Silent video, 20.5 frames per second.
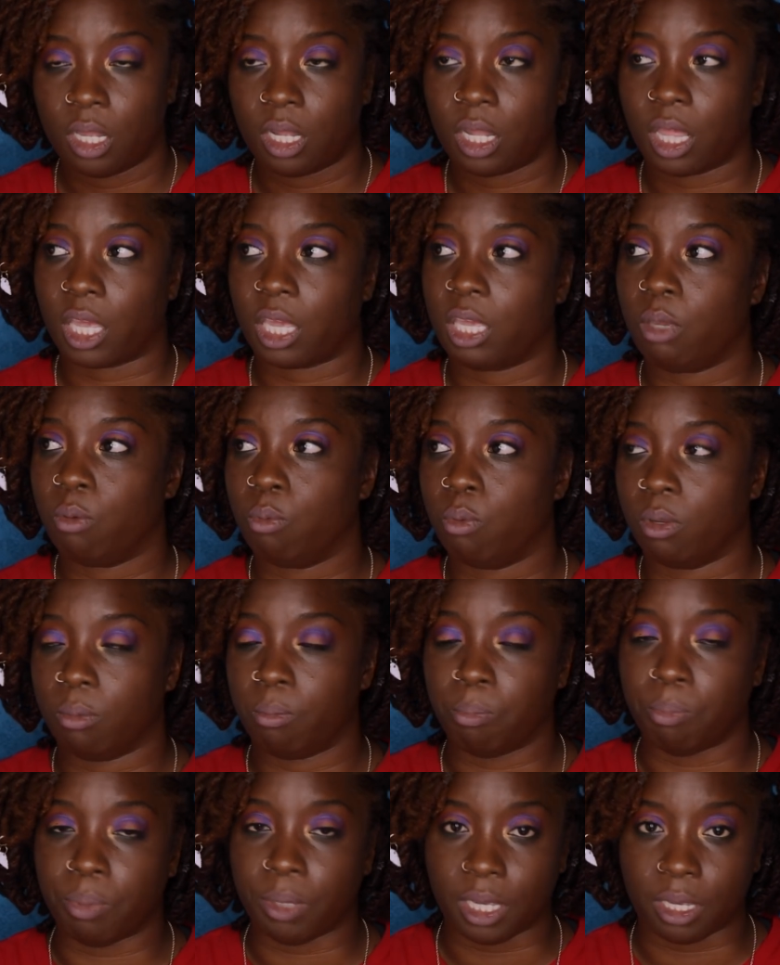Like, he
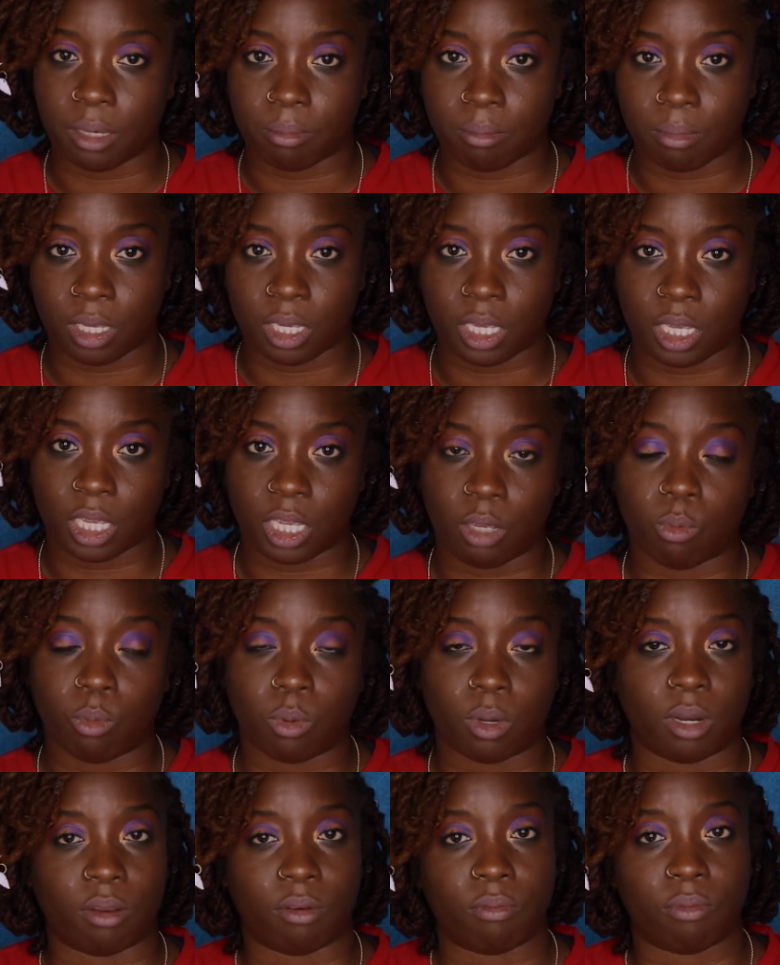would beat me, he
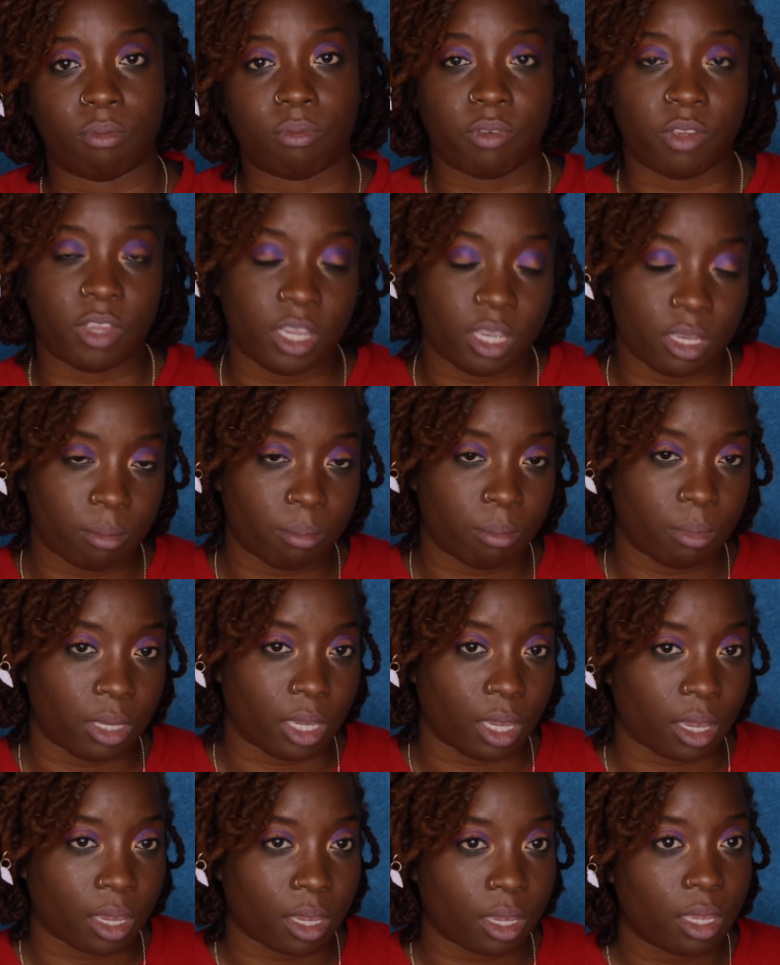wouldn't feed
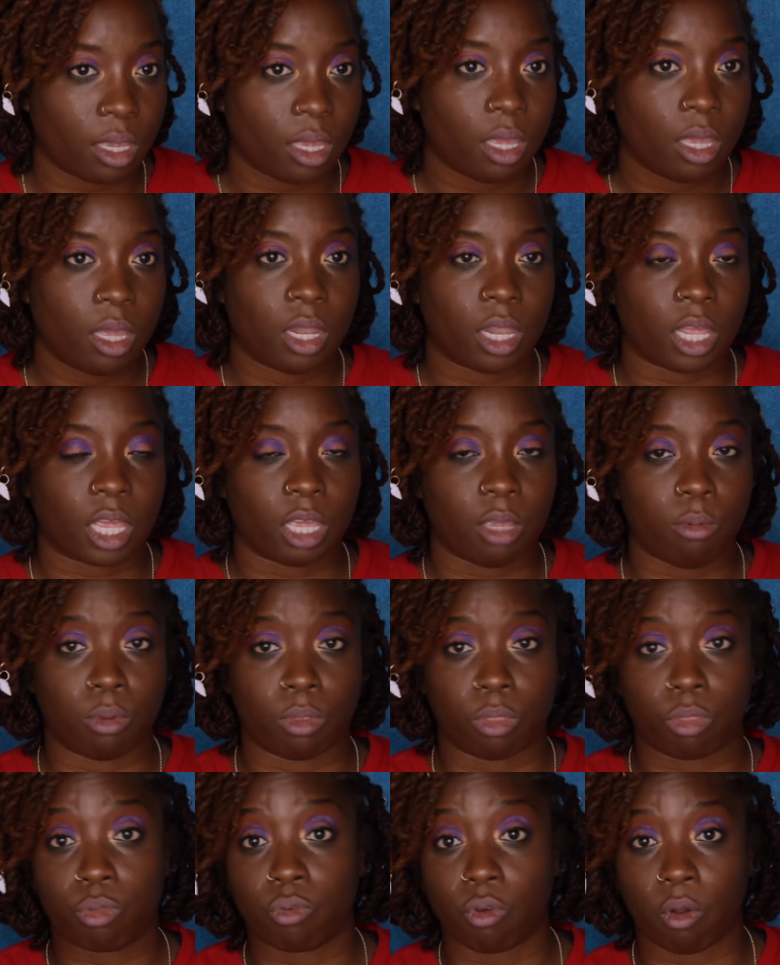me, like, he
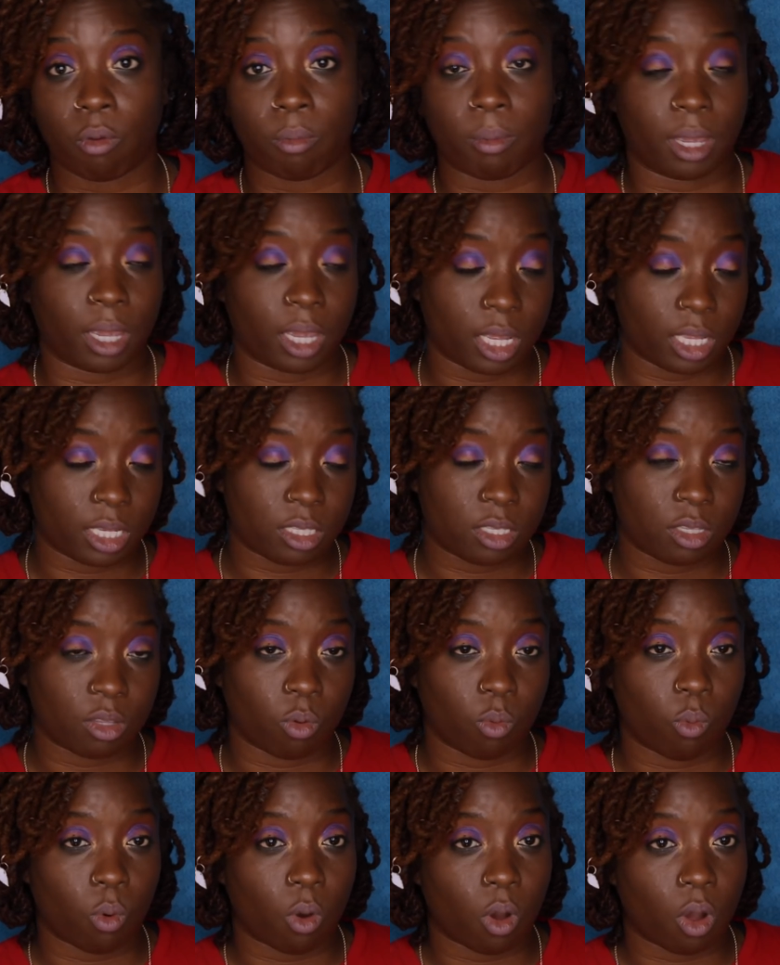would throw me against
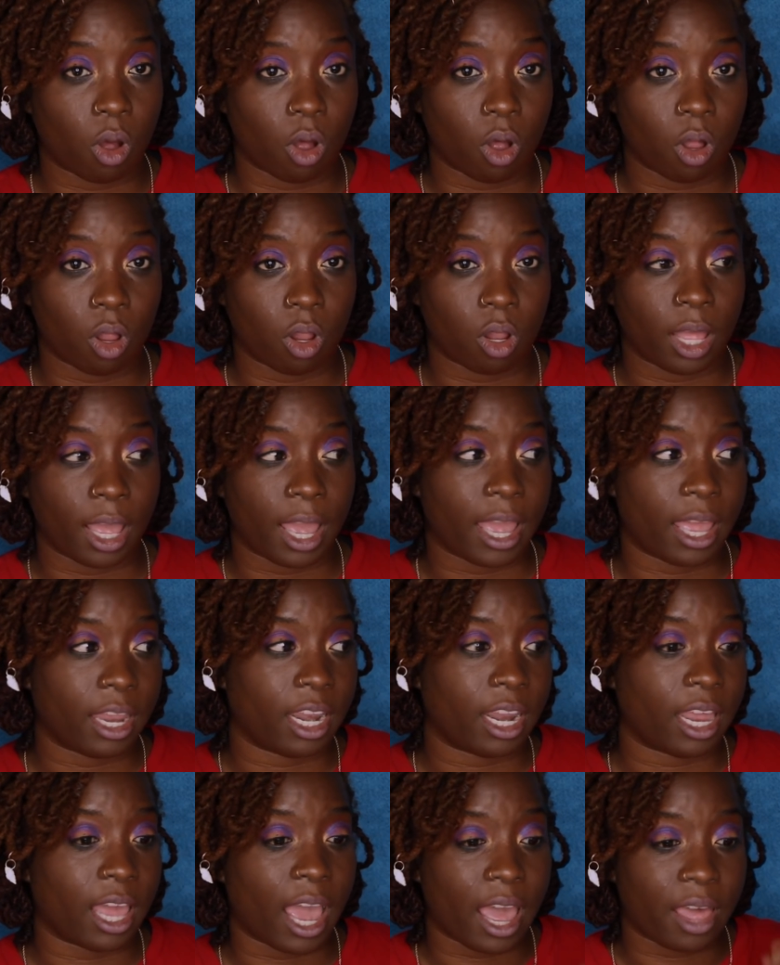the wall.
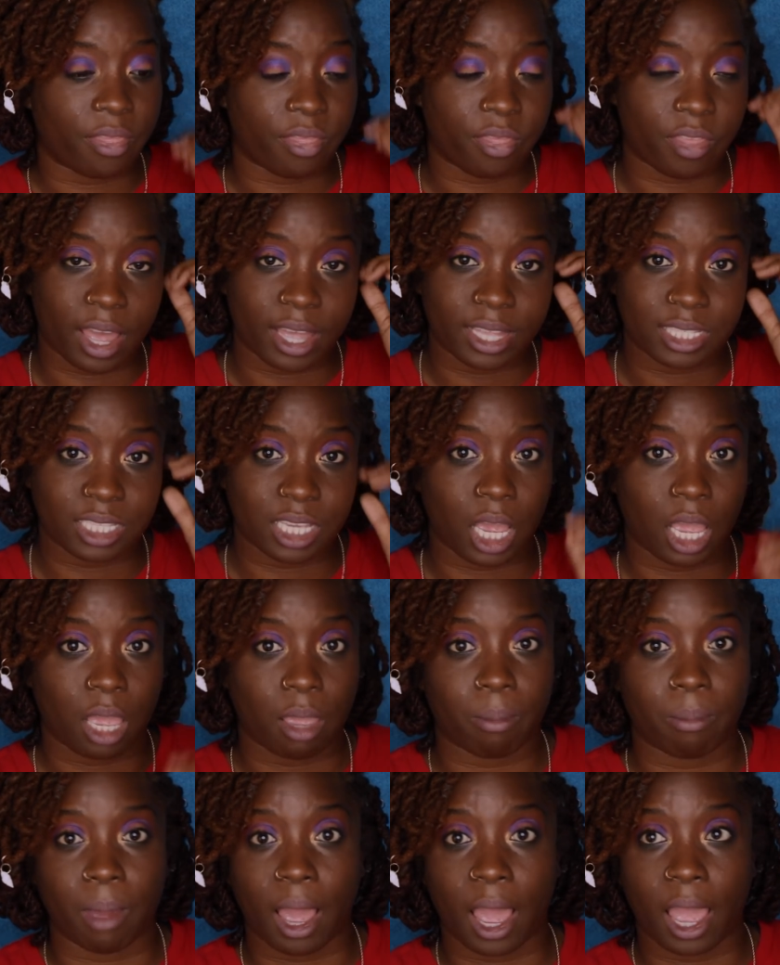And at that
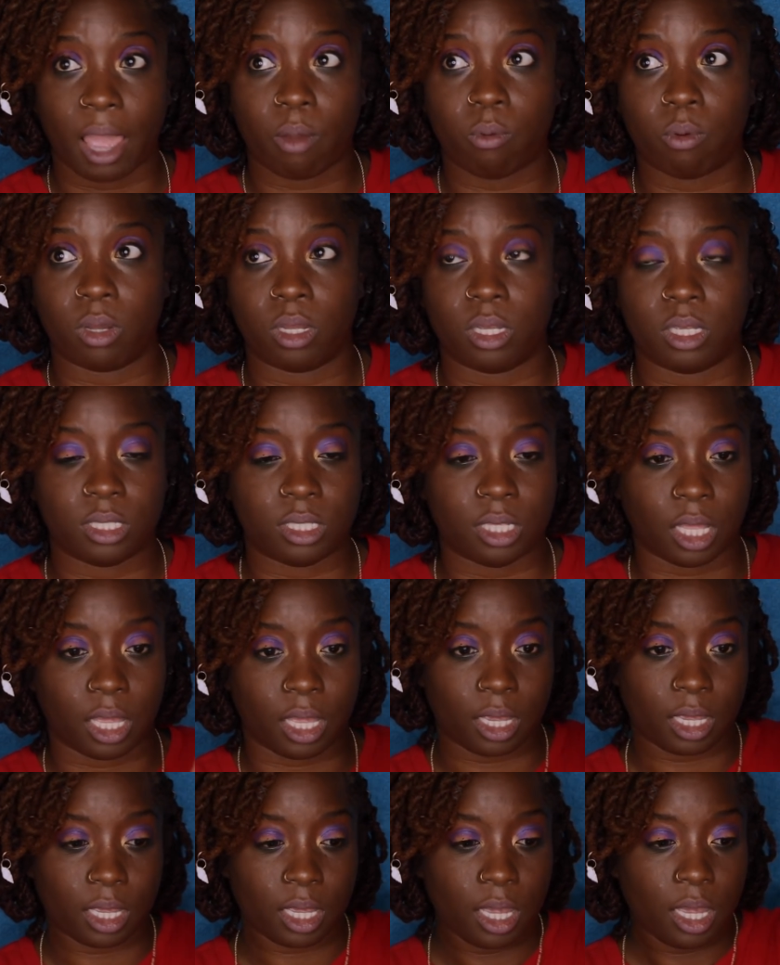time, I was,
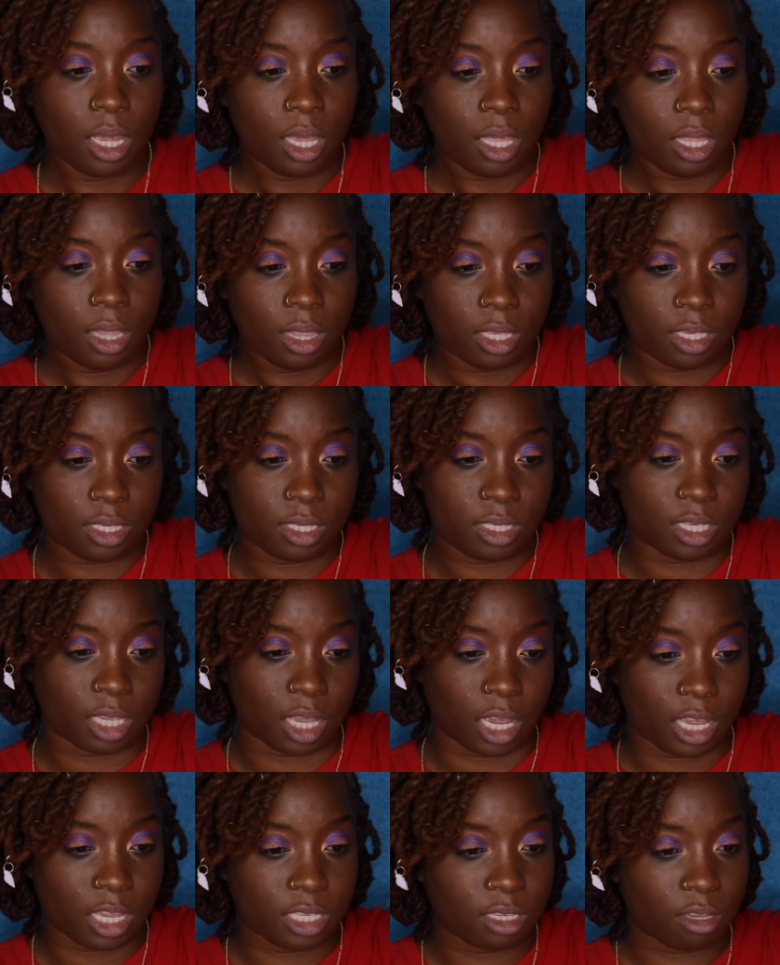like, the
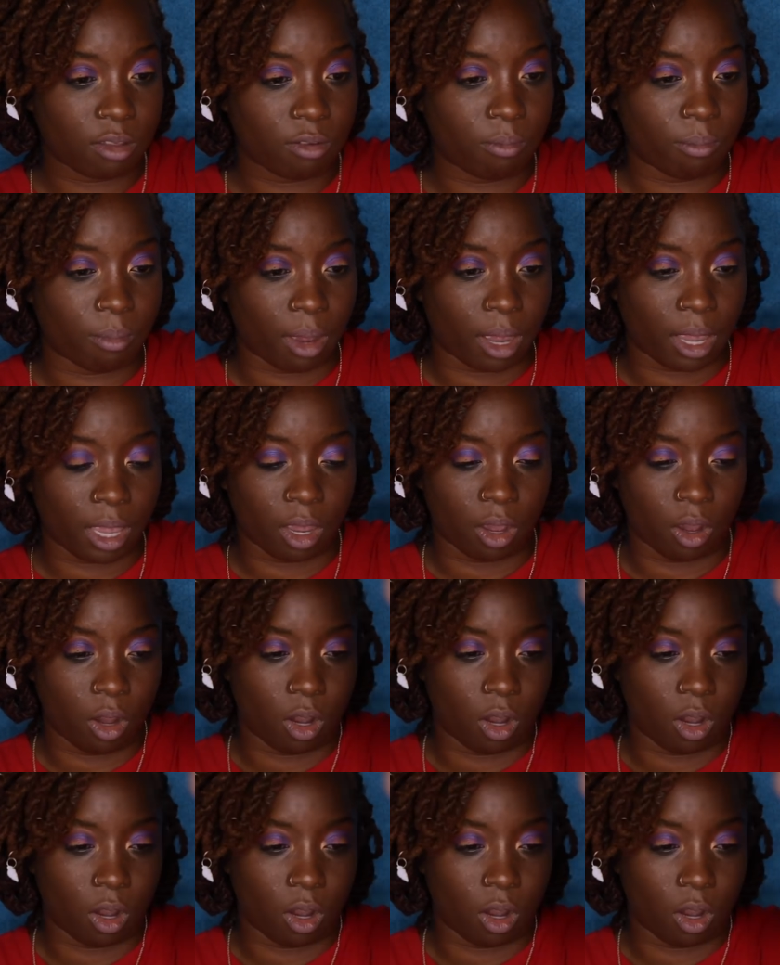size of my